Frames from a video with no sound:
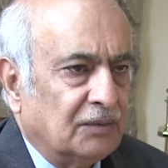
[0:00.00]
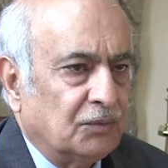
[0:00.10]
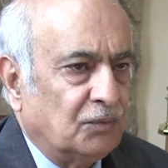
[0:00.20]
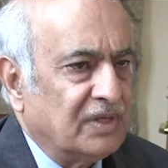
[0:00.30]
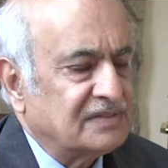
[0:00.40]

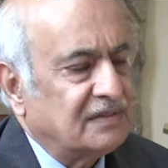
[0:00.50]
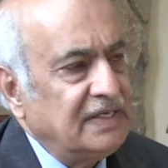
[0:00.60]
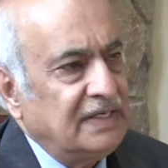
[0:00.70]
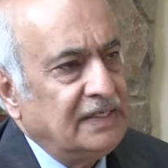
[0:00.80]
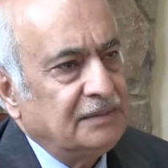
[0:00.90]
was
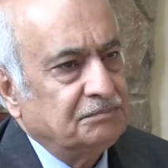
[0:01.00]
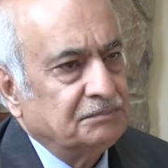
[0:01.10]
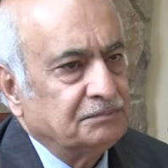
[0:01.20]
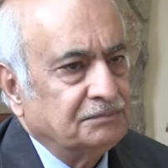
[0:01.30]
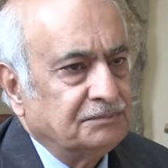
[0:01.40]
really,
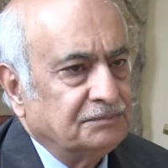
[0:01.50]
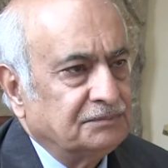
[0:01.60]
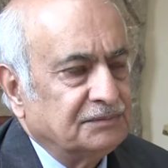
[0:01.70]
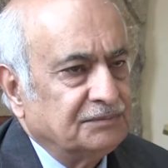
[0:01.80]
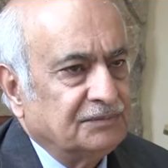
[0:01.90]

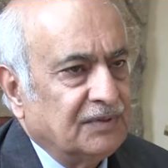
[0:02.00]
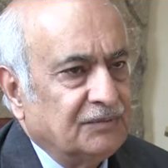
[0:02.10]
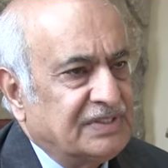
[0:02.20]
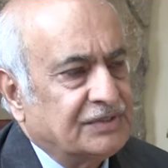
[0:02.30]
which